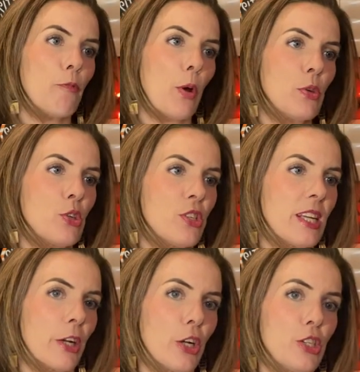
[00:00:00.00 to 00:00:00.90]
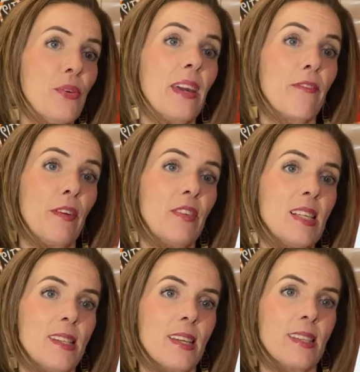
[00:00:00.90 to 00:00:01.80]
of poster stickers. You get
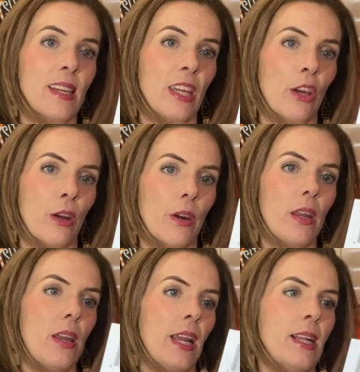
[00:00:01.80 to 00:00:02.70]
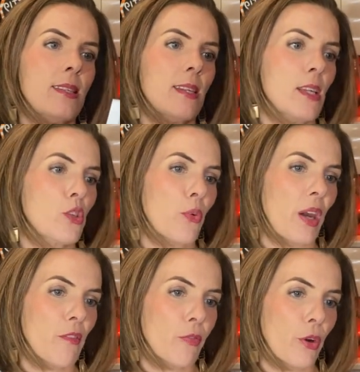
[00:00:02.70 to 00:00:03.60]
56 in here. It says it's
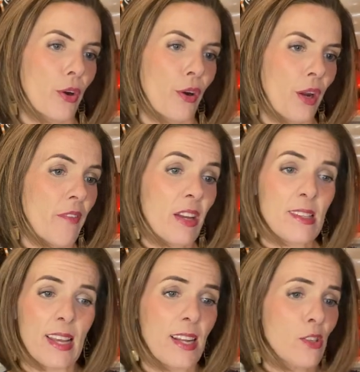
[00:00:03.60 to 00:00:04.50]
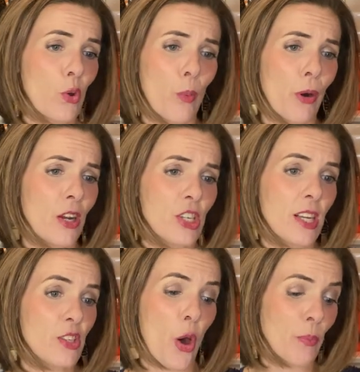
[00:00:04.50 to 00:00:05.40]
great for event signs, school
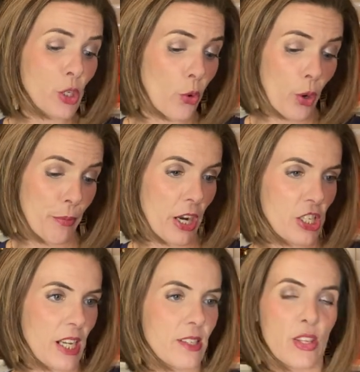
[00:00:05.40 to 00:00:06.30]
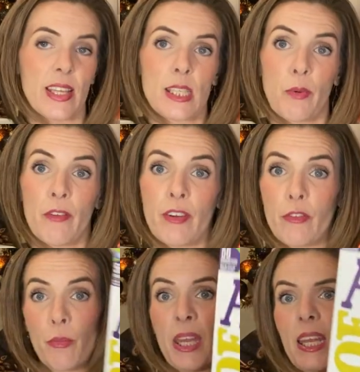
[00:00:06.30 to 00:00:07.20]
projects, home decor projects. So that's perfect
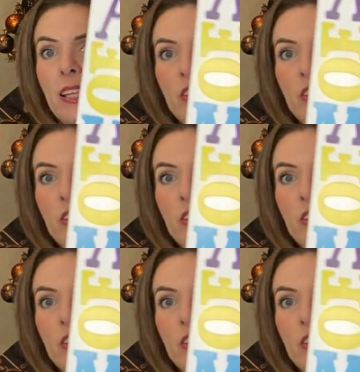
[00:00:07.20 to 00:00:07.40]
for me. And